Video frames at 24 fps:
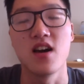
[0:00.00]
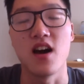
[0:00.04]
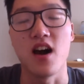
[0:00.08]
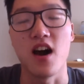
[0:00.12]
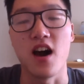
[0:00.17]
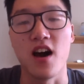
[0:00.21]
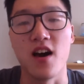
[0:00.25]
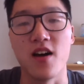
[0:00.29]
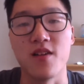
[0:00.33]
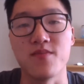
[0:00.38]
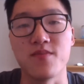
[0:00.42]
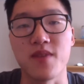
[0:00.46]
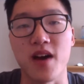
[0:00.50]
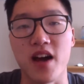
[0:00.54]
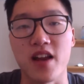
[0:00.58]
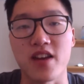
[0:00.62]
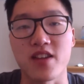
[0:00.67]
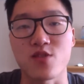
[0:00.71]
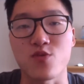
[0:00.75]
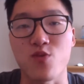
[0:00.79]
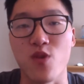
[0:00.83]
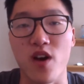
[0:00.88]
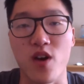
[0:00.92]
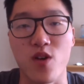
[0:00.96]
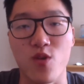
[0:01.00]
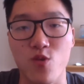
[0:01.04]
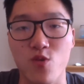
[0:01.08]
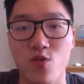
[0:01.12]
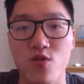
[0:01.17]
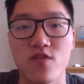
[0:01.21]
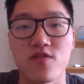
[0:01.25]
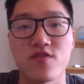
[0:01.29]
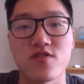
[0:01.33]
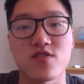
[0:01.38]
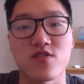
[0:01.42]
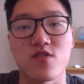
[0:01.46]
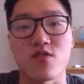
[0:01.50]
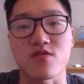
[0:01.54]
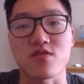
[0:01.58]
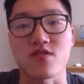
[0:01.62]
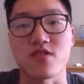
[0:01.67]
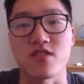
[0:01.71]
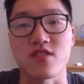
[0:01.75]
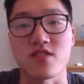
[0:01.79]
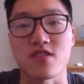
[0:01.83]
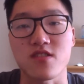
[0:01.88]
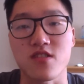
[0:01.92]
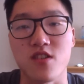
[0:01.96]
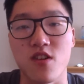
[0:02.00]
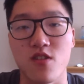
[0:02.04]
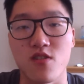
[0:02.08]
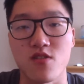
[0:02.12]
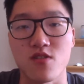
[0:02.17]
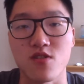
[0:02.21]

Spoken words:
and it's where all of the doctors go